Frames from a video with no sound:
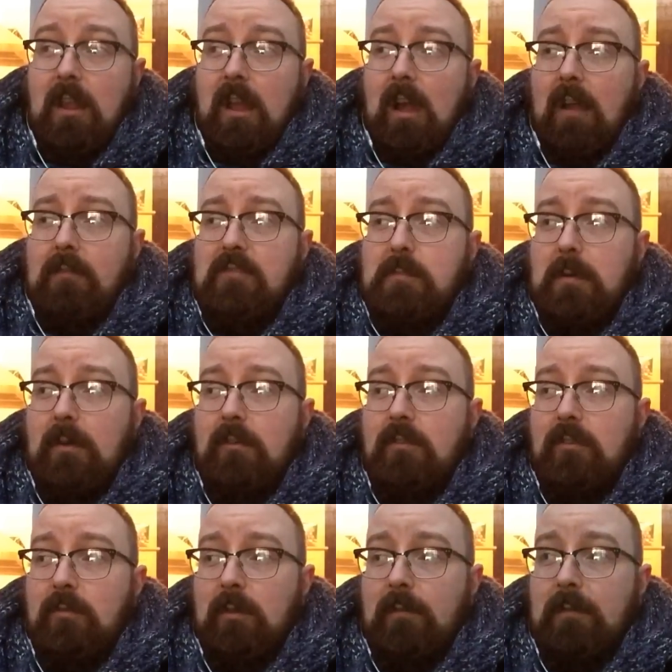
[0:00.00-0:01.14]
I've spoken
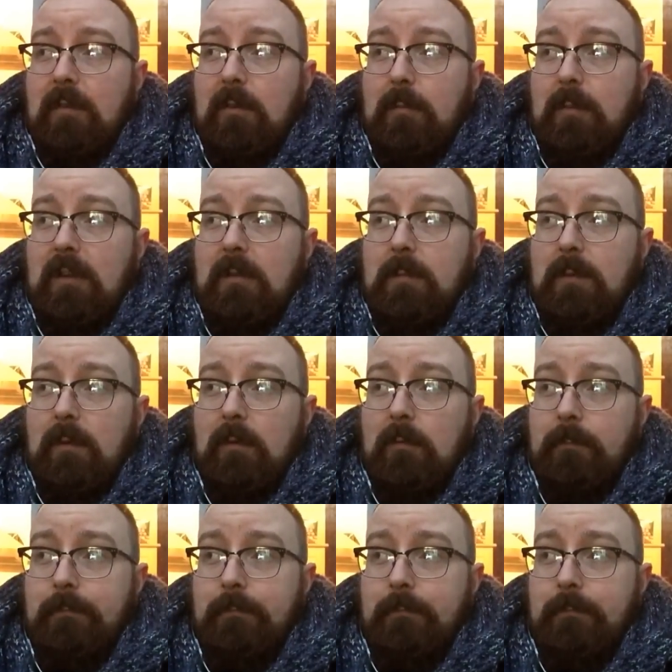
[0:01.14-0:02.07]
to a few people.